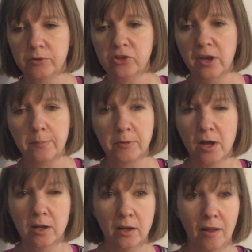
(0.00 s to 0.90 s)
shape,
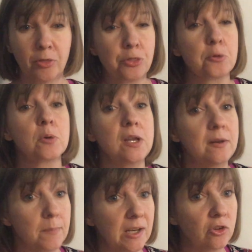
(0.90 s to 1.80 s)
not a
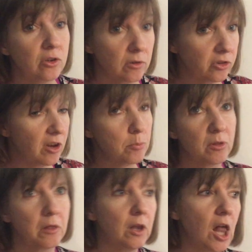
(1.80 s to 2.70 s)
three-dimensional shape with
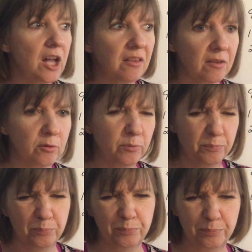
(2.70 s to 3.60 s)
lots of
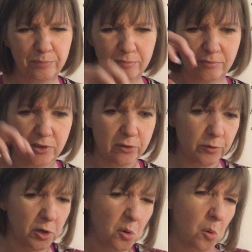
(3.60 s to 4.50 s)

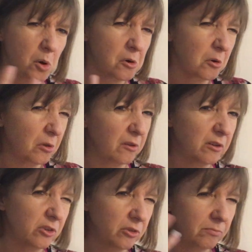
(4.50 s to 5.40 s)
different corners
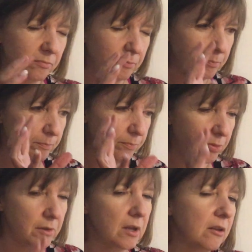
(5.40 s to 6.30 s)
and
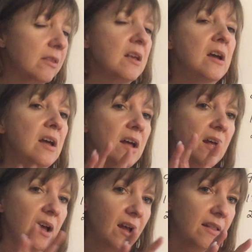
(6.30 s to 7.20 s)
things.
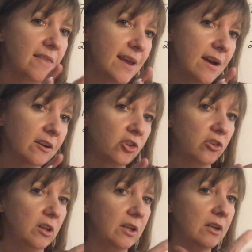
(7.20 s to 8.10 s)
And they
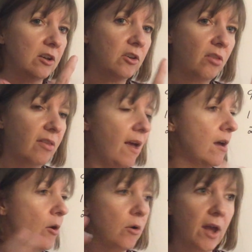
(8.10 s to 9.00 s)
actually
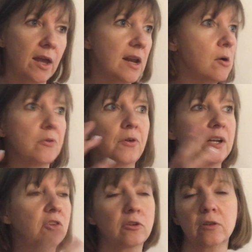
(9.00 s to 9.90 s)
say, okay, now if I
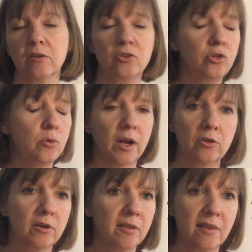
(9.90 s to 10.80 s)
turn this
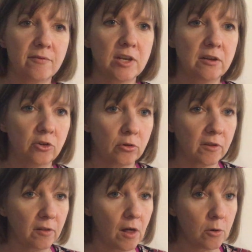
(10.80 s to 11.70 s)
270 degrees
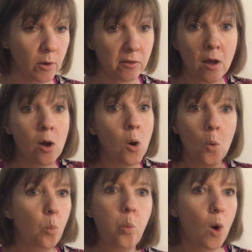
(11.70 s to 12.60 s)
clockwise,
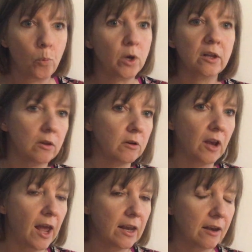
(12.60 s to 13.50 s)
what would it look
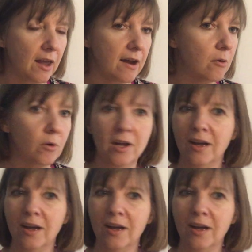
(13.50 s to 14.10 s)
like now?